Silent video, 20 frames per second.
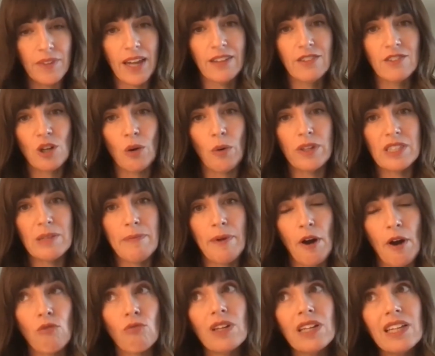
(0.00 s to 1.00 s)
And so it's
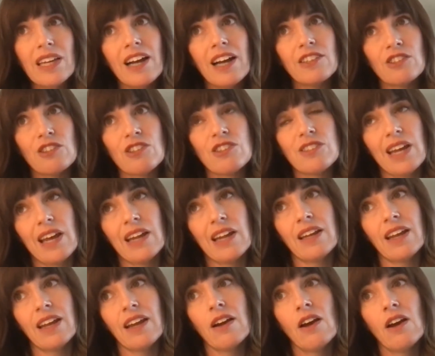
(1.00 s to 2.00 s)
about really
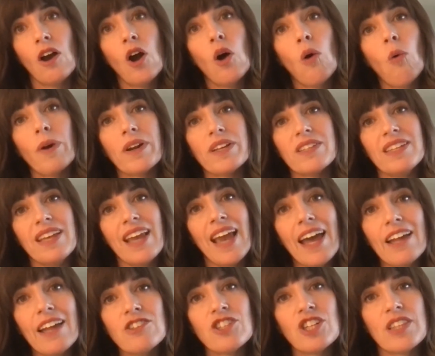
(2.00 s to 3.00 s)
understanding what is the
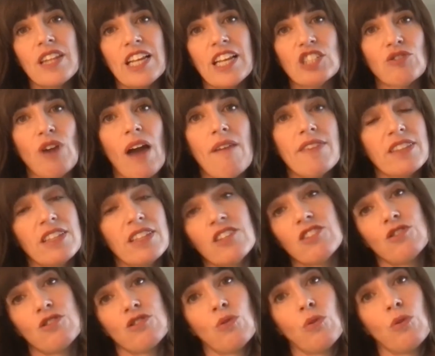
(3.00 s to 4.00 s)
engine that is driving
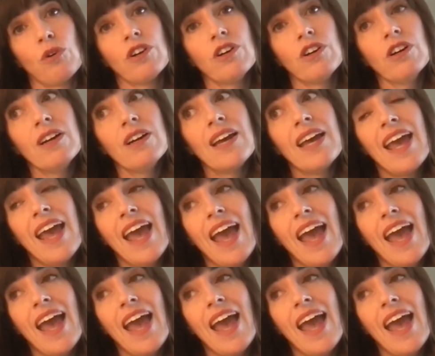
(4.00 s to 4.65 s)
this disorder